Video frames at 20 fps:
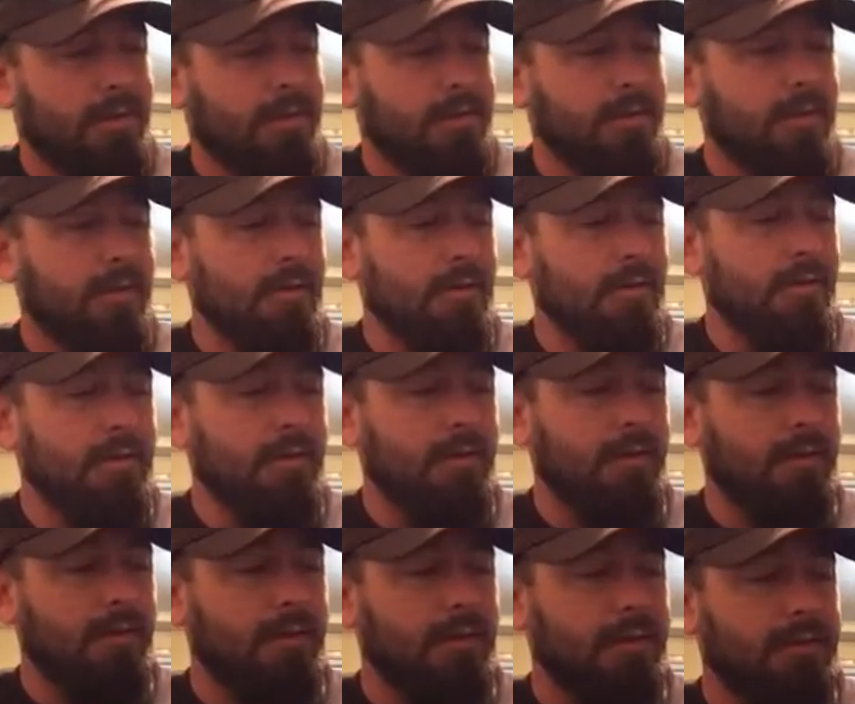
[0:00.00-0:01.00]
So
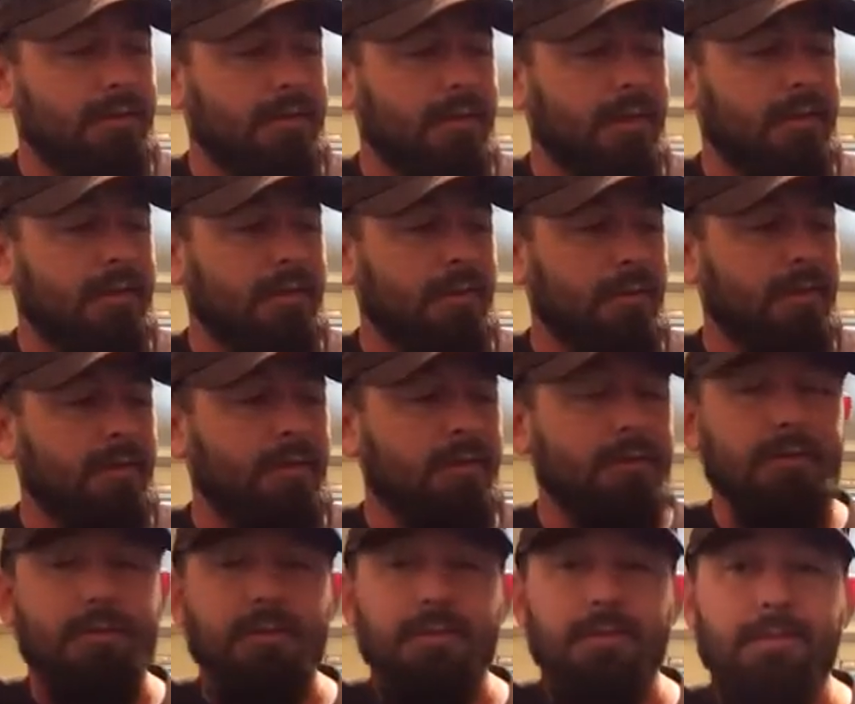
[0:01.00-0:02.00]
anyways, that's my
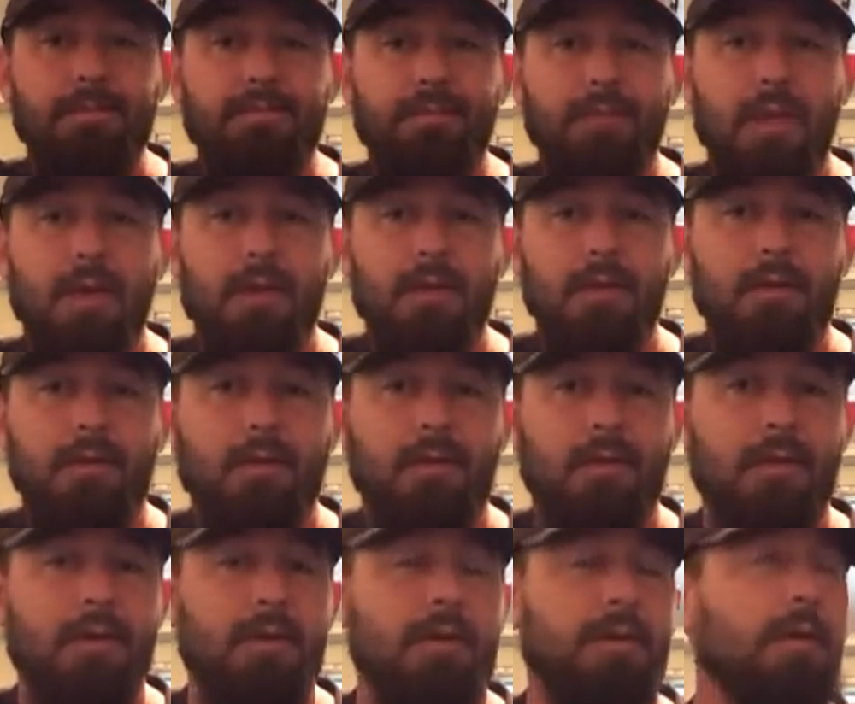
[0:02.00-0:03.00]
news as
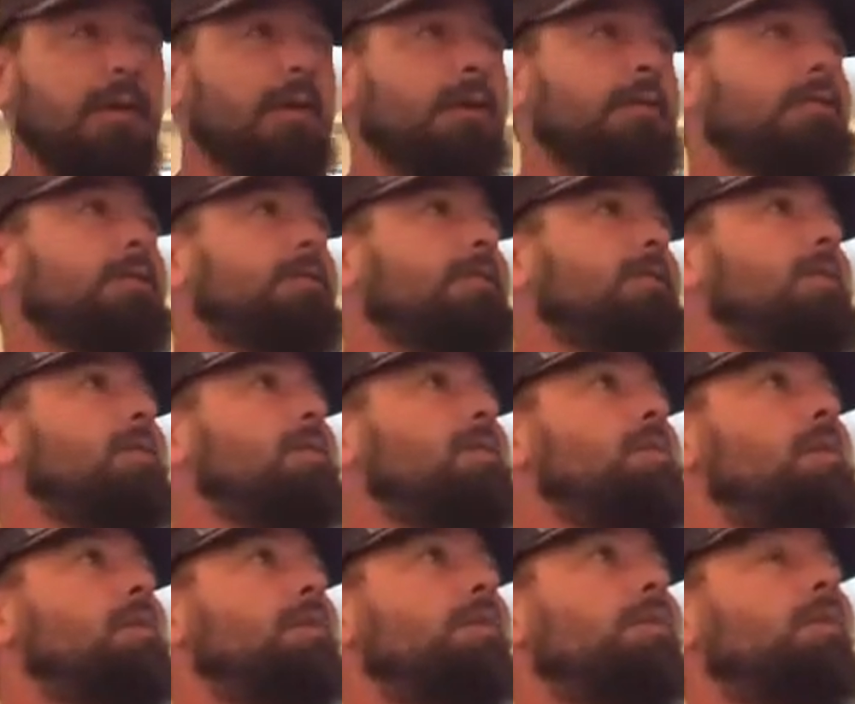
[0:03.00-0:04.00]
far as
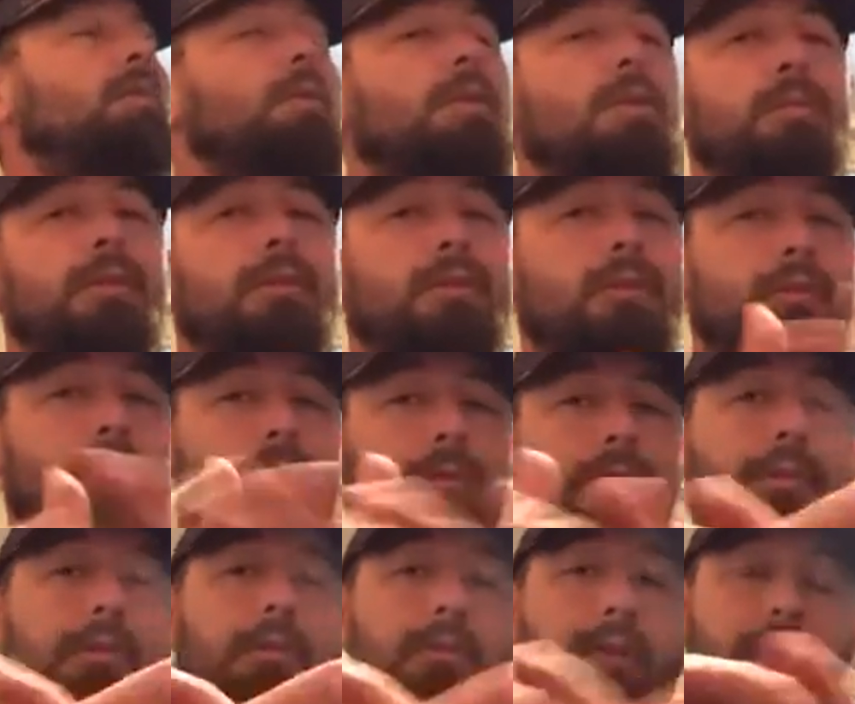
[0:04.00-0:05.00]
what I've been dealing
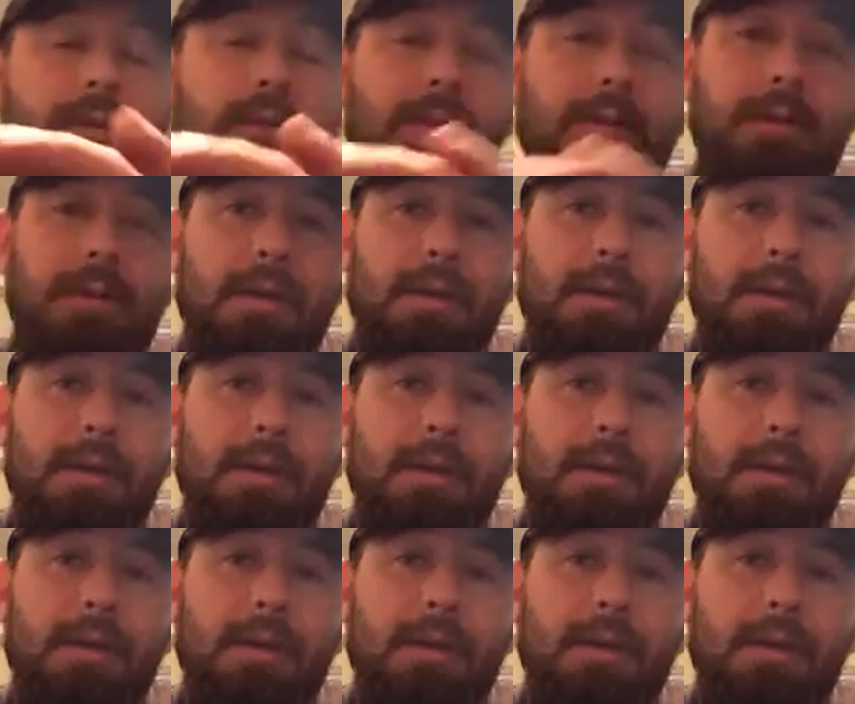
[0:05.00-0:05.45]
with here lately.